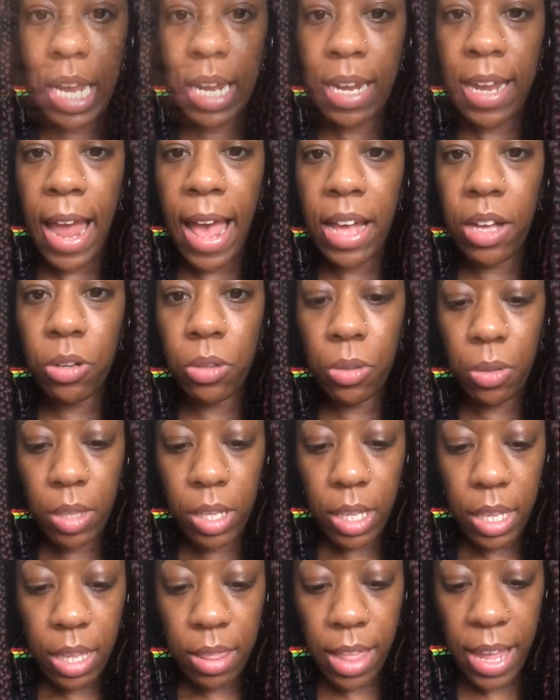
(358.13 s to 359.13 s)
Now,
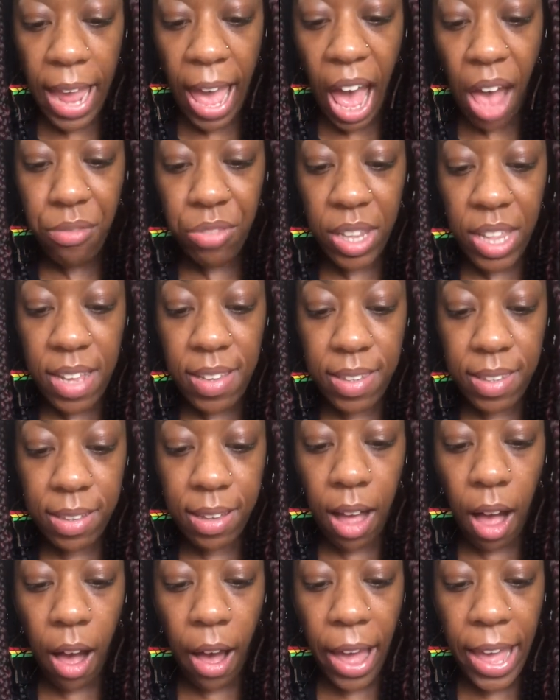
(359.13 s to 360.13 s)
they have this
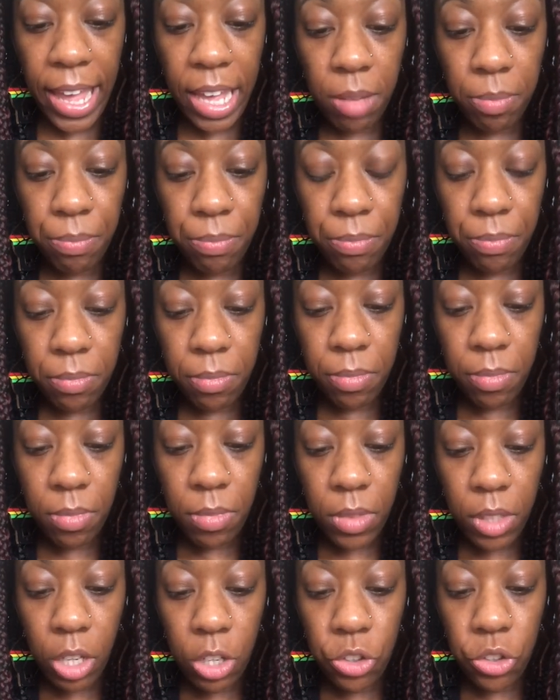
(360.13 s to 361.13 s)
guy,
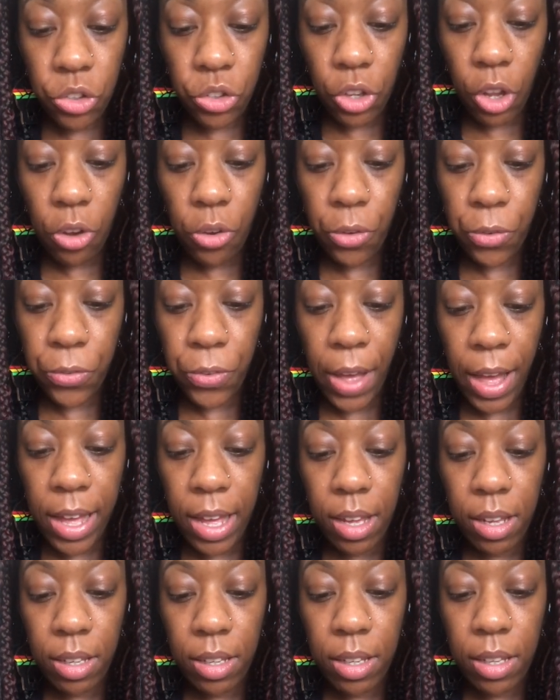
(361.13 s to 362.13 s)

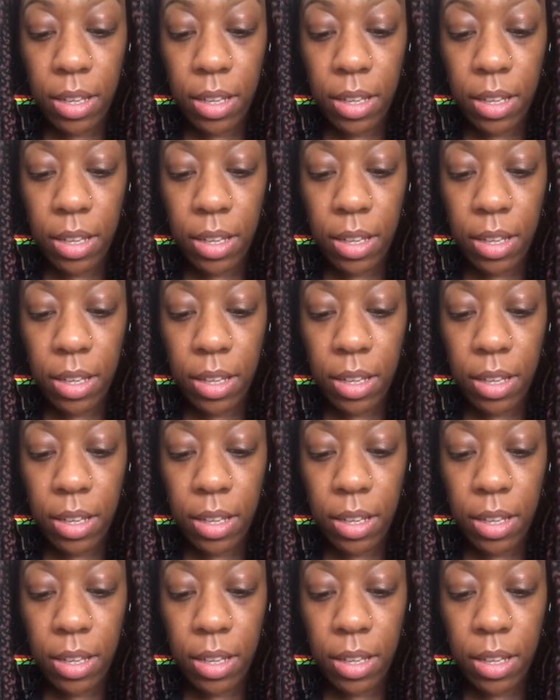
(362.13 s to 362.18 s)
Chauffeur